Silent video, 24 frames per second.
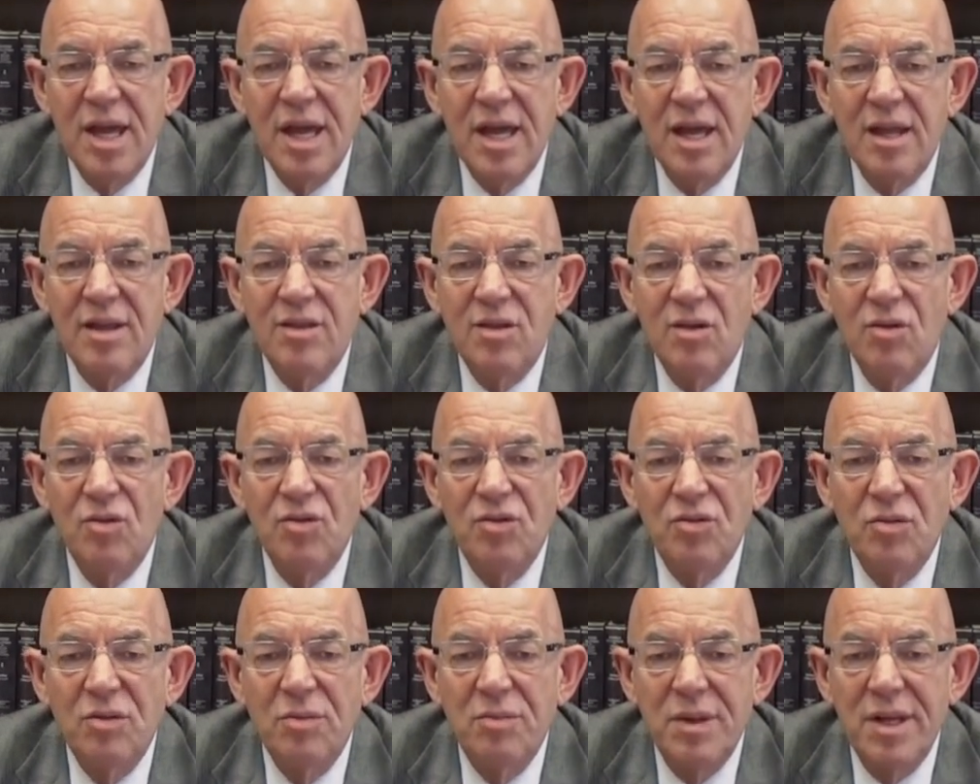and
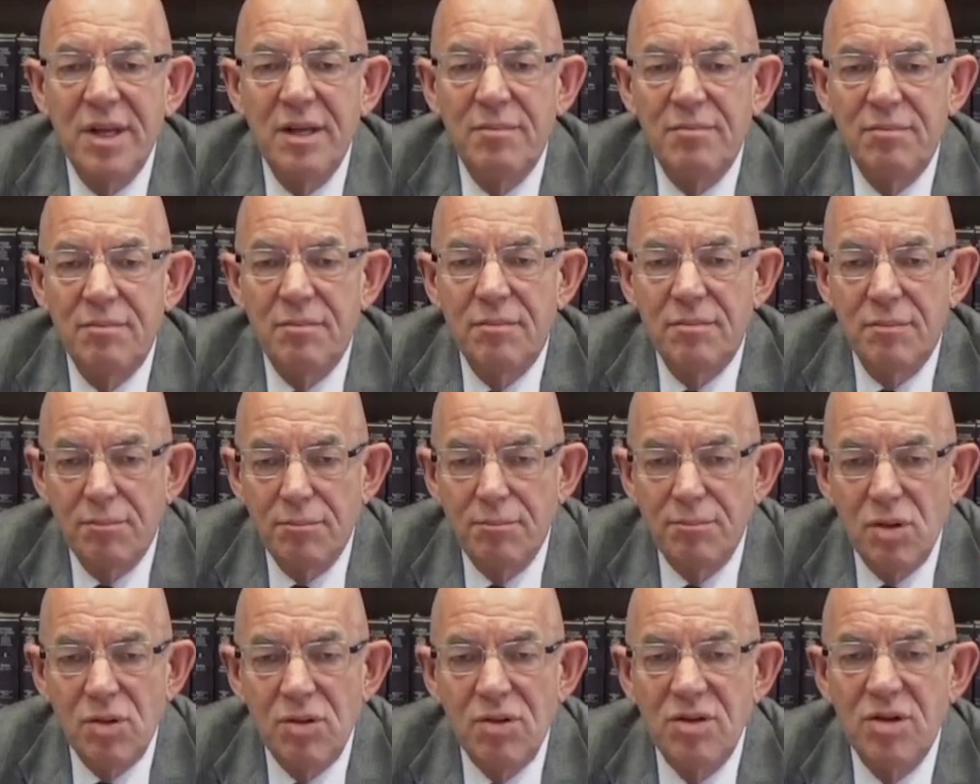those would be
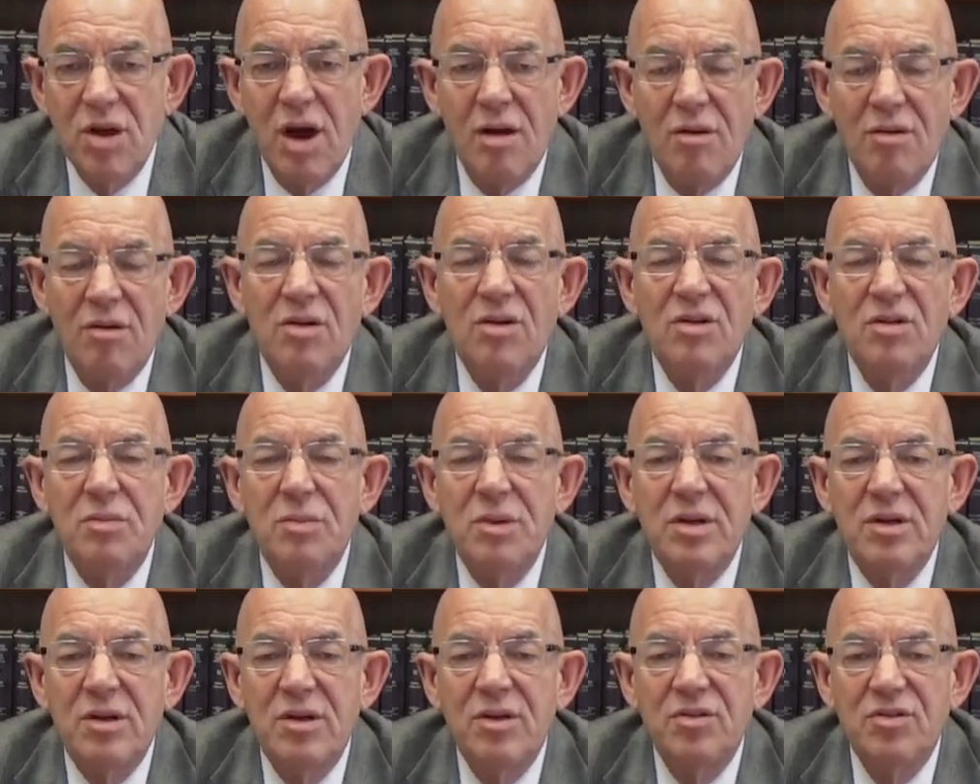boot dollars
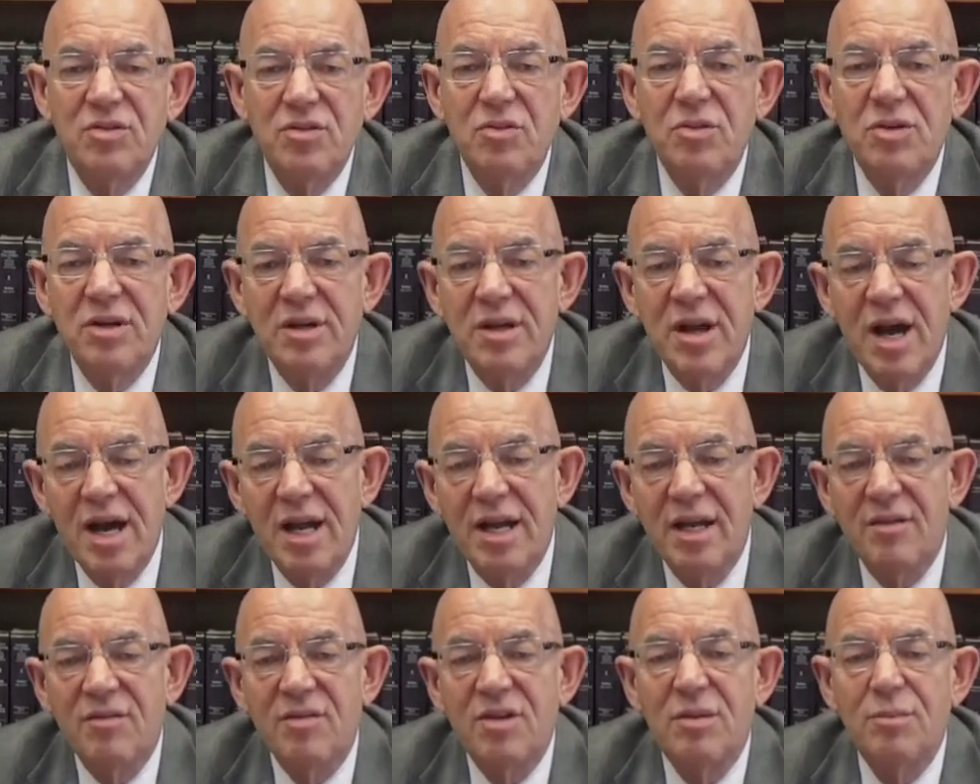because you would
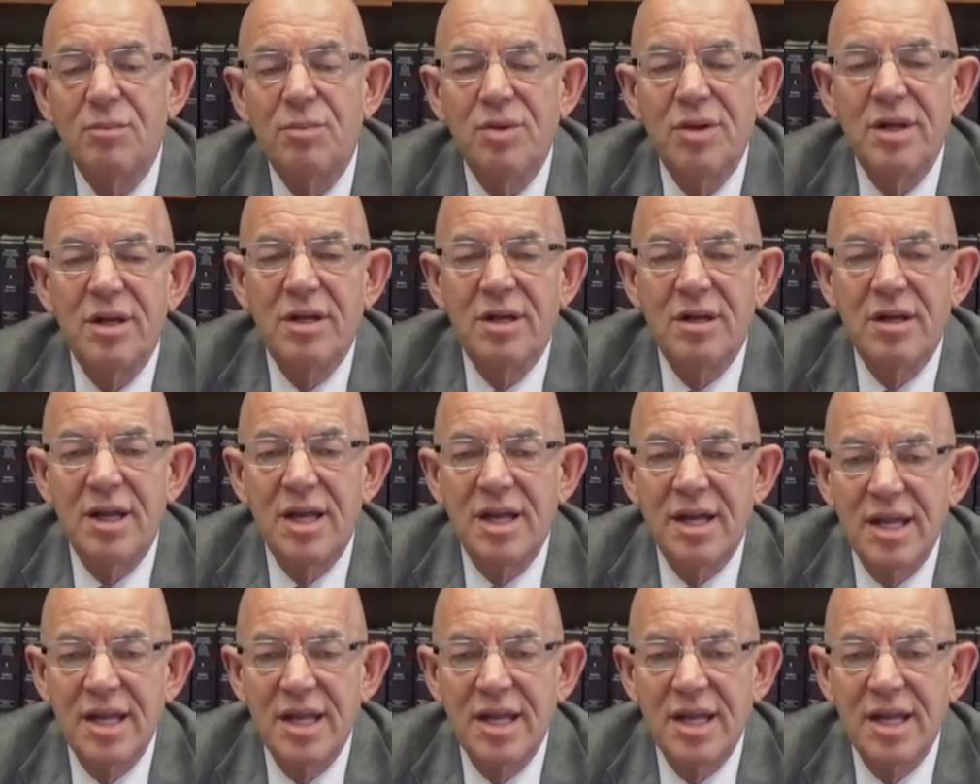not have completed